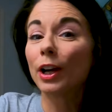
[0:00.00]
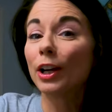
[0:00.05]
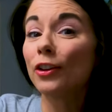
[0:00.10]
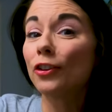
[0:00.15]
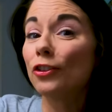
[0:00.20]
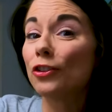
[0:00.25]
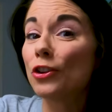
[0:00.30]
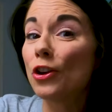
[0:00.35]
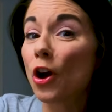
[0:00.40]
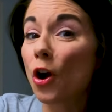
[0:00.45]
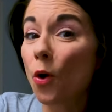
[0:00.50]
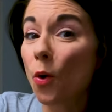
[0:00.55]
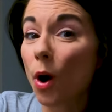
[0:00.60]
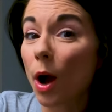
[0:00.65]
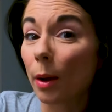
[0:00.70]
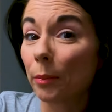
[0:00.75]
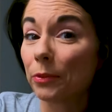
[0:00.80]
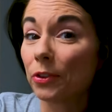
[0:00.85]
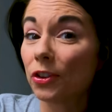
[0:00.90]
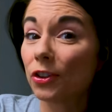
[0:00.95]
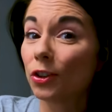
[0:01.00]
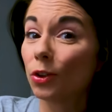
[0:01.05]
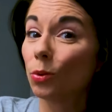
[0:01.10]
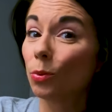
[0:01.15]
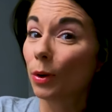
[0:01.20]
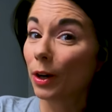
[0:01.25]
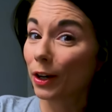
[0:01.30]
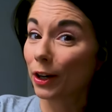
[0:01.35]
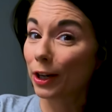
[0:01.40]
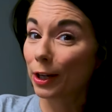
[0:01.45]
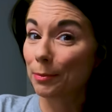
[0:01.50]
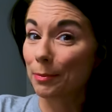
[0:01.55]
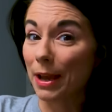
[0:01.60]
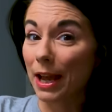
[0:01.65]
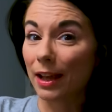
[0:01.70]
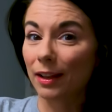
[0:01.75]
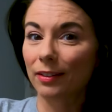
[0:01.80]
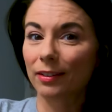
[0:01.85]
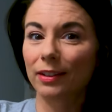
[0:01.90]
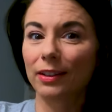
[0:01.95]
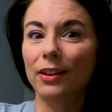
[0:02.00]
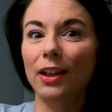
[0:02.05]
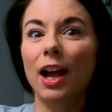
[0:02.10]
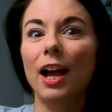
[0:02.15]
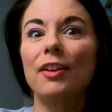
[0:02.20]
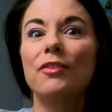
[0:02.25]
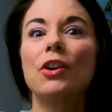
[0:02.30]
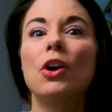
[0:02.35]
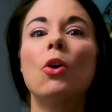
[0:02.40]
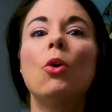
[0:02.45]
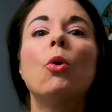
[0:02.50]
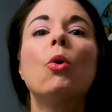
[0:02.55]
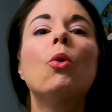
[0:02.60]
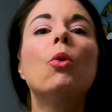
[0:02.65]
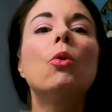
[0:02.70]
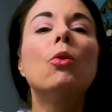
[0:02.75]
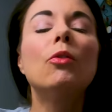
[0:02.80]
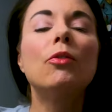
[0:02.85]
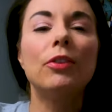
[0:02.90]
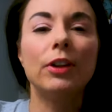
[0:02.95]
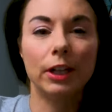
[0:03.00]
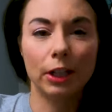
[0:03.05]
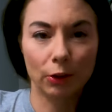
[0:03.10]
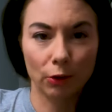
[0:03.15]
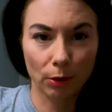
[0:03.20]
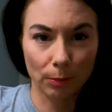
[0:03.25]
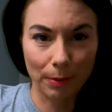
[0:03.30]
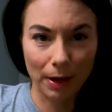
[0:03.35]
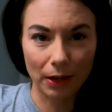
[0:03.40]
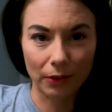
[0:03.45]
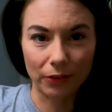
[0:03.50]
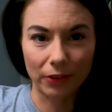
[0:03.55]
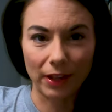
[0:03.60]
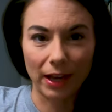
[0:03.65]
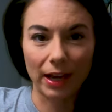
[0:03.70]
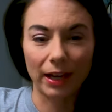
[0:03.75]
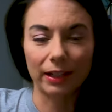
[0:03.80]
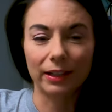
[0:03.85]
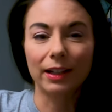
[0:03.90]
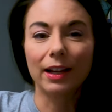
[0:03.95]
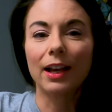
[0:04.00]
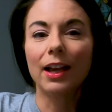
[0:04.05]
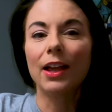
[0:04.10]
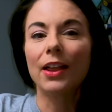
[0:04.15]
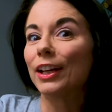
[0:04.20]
You guys know I'm still wearing a mask. I have a whole video about that.